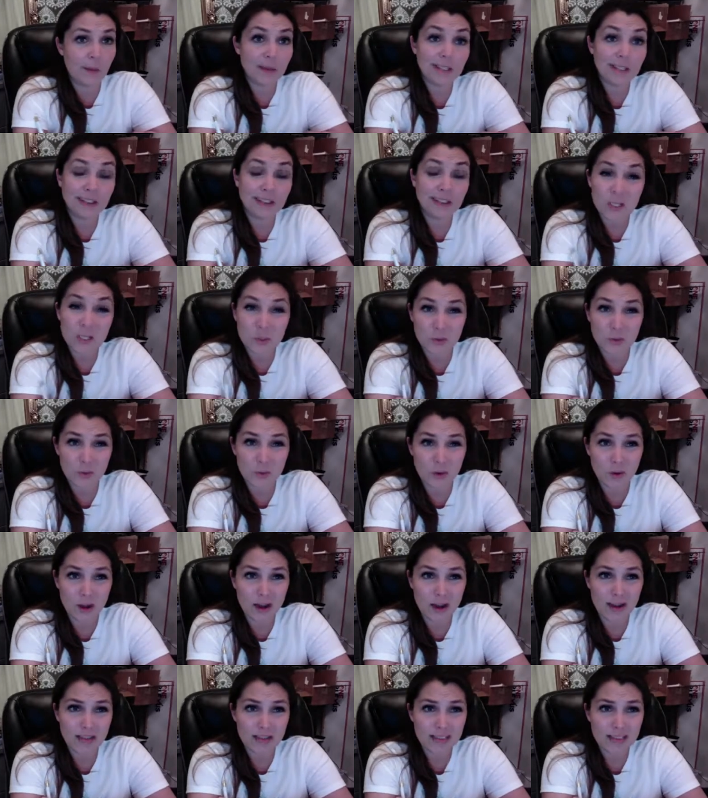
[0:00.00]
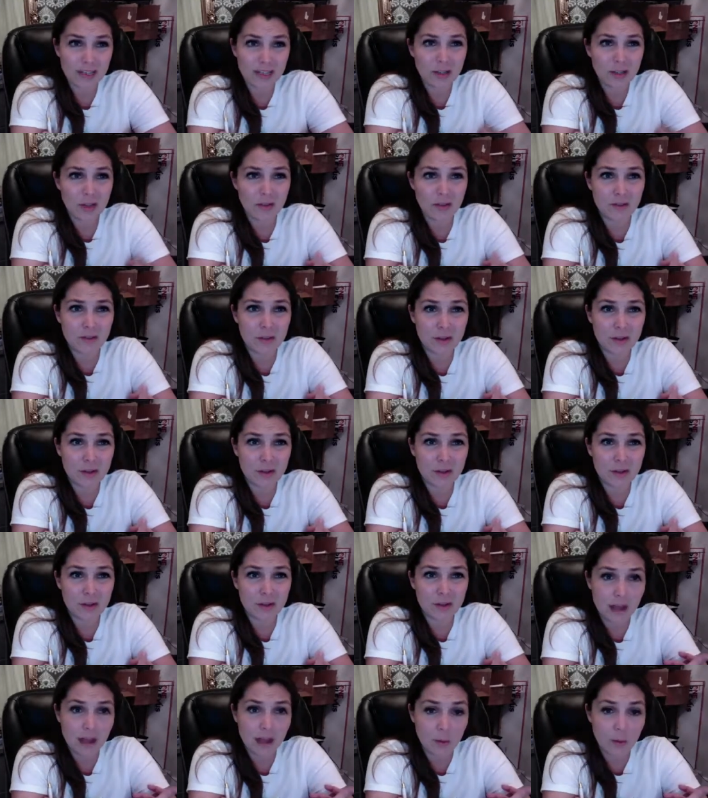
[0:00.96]
lunch with Roz. I don't know if you
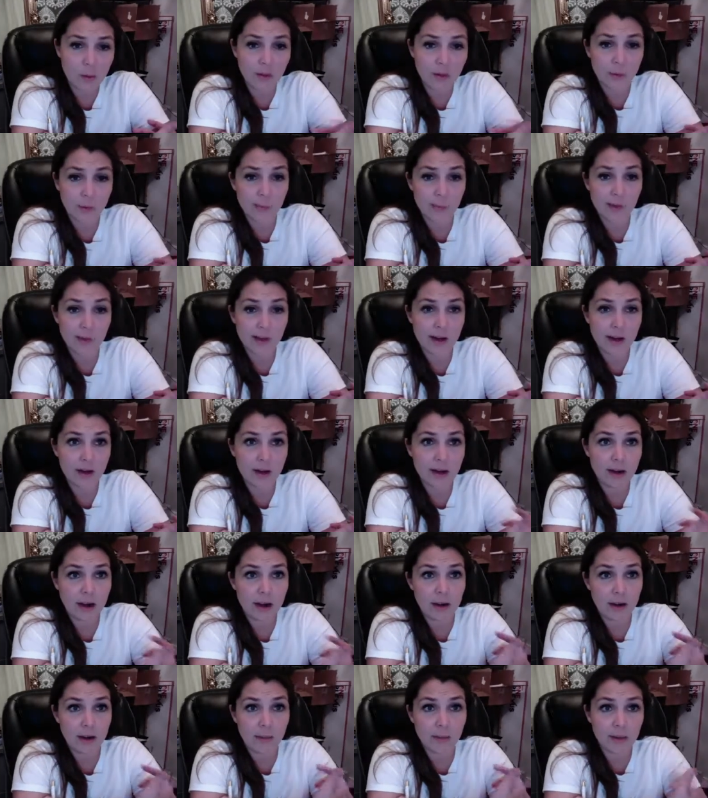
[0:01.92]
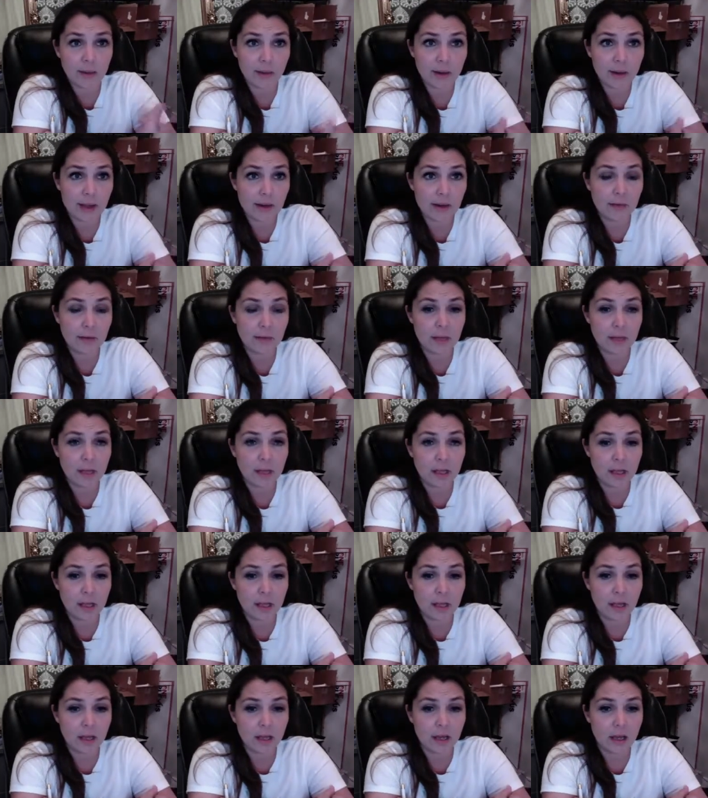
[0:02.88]
consider that work. We went and got our hair blown out.
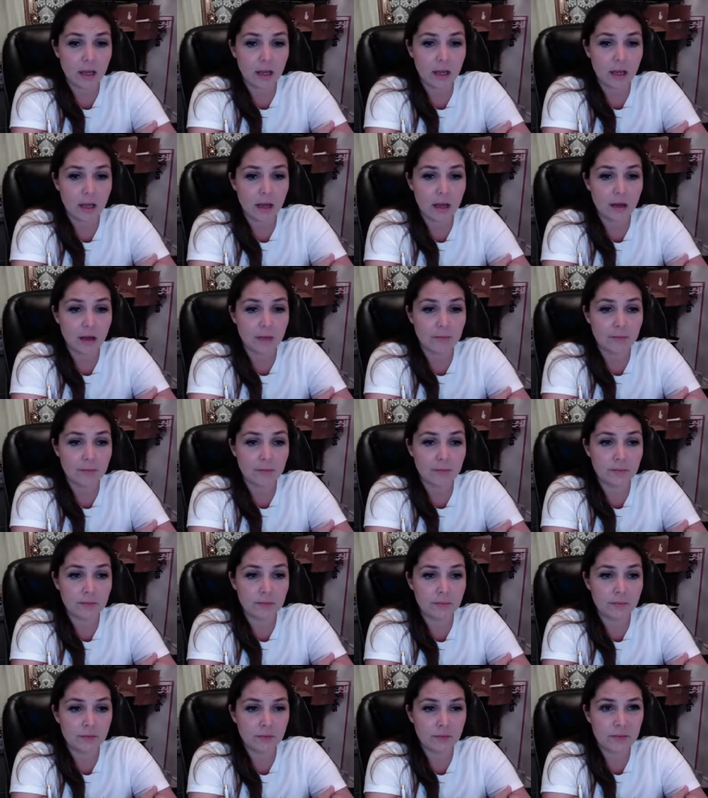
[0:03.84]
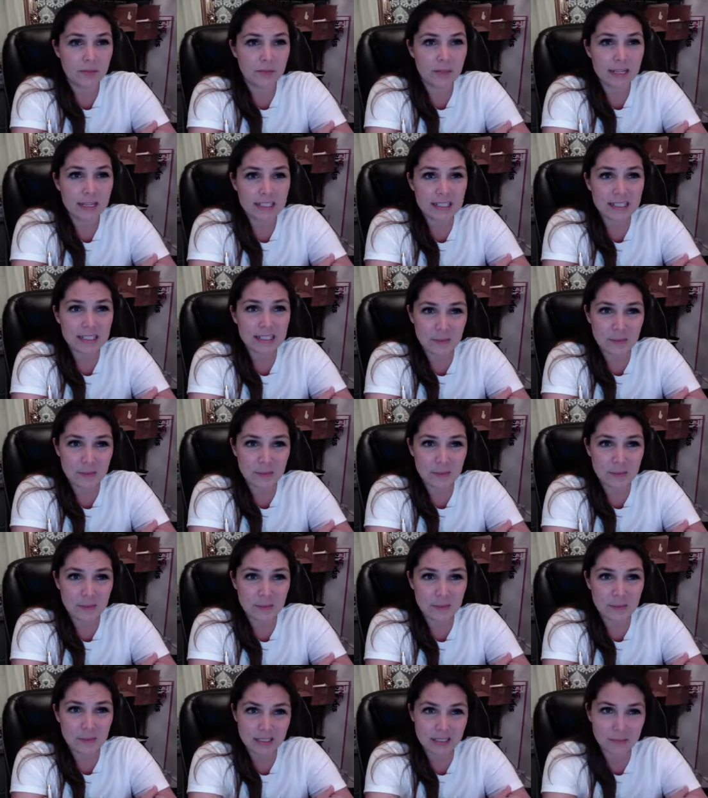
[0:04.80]
So I'm spending time with
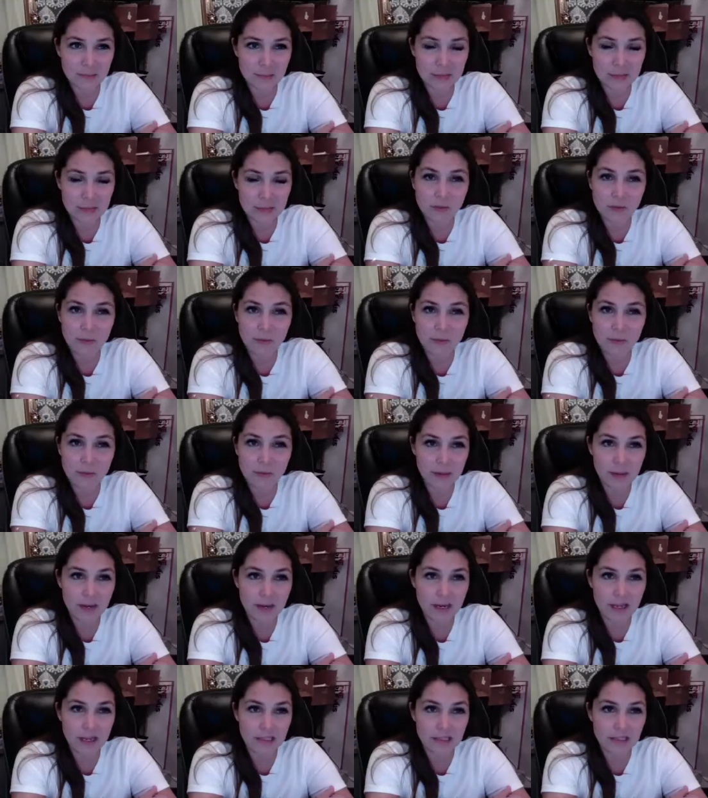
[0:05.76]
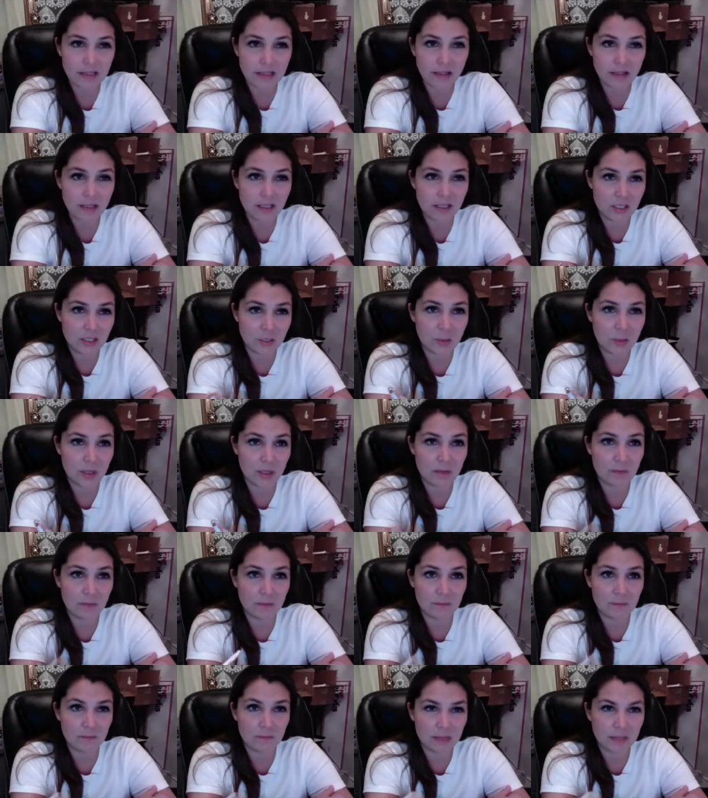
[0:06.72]
Plexus people, but I'm not necessarily
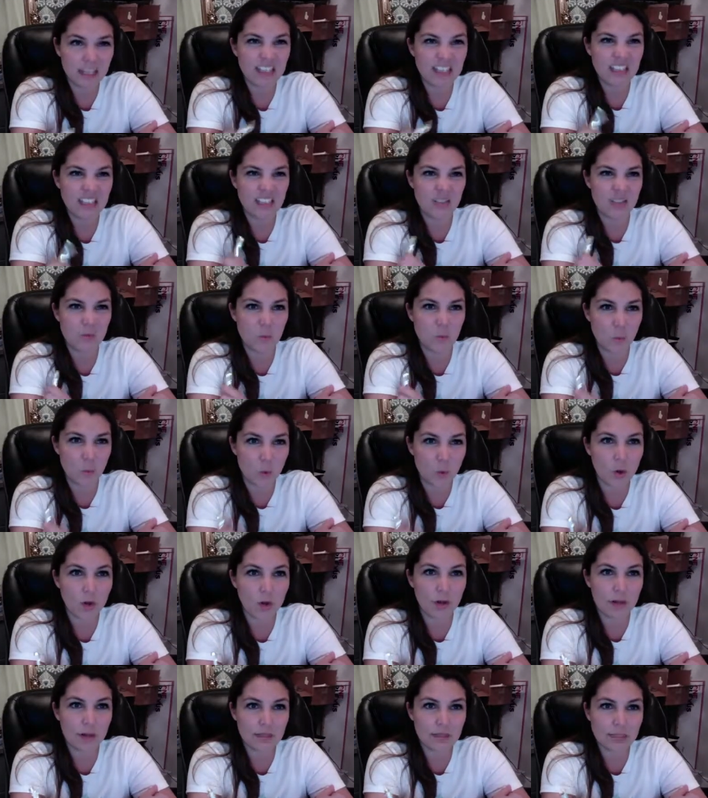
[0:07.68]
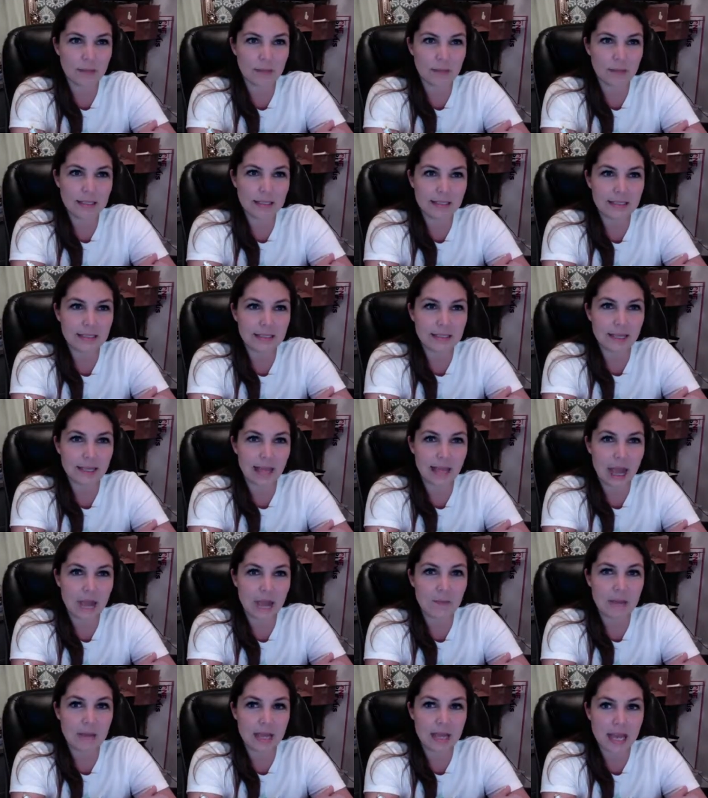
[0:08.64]
doing Plexus work. Does that make sense?
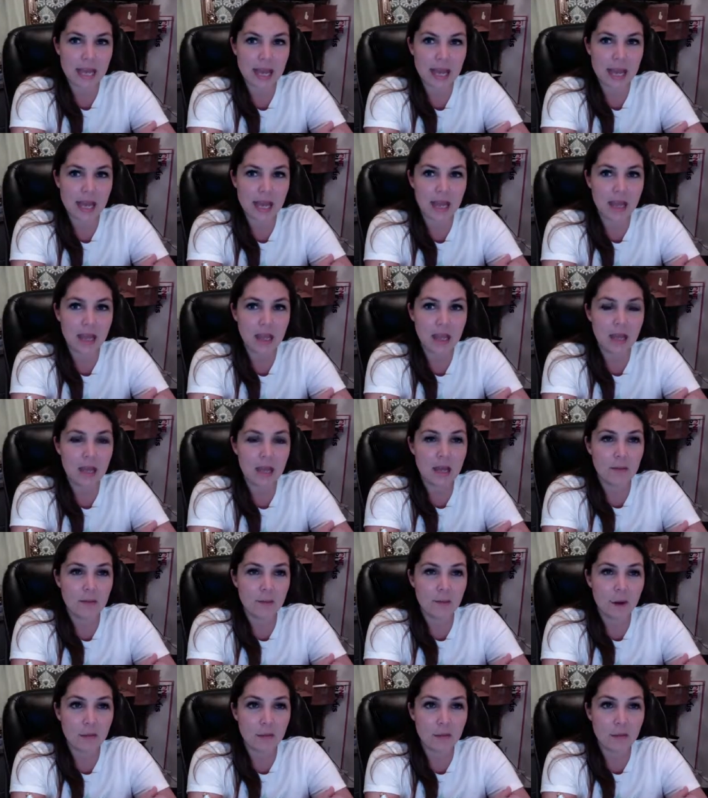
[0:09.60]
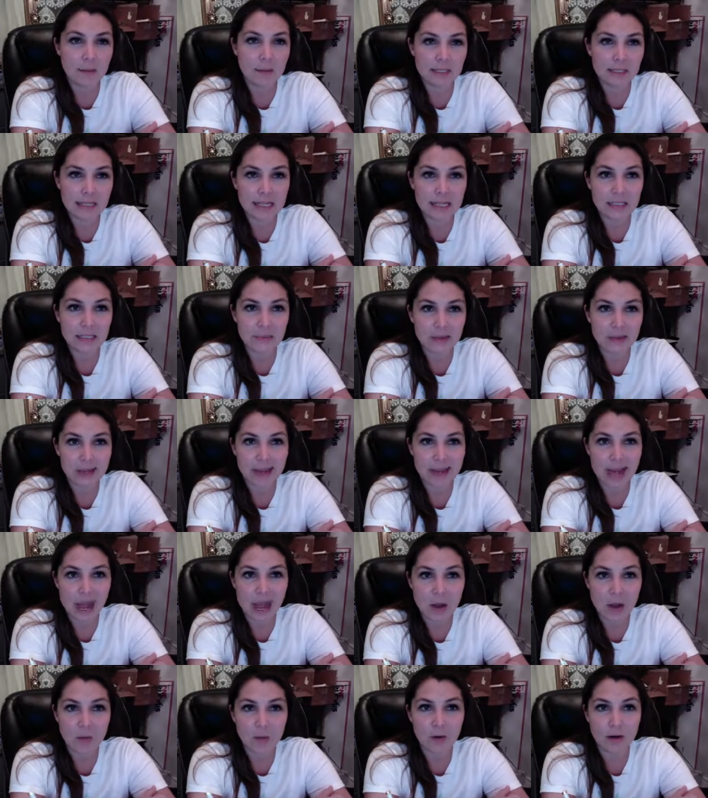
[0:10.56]
IPA probably takes me an
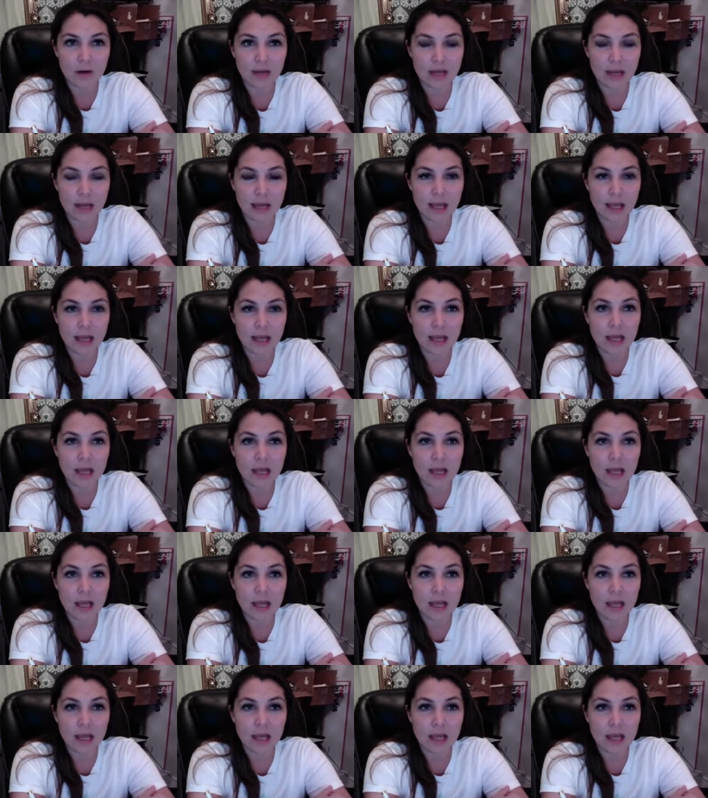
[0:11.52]
hour a day.